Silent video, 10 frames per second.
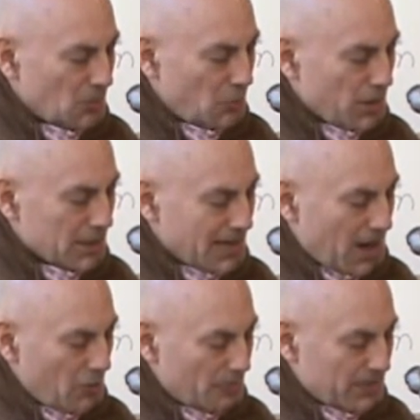who are
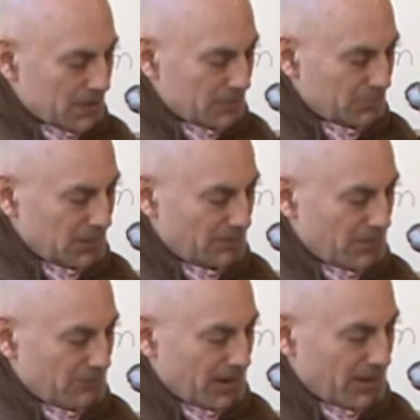now pitiably
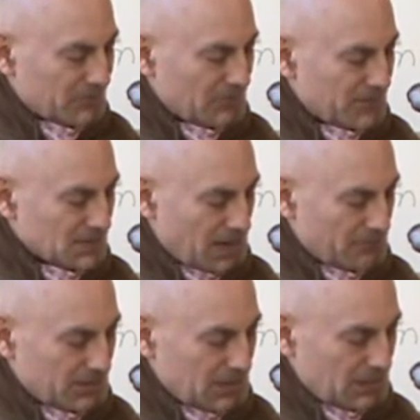bereft of his
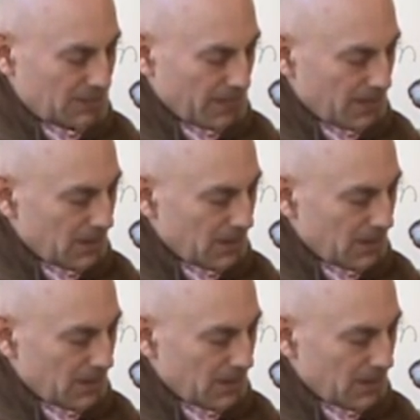company?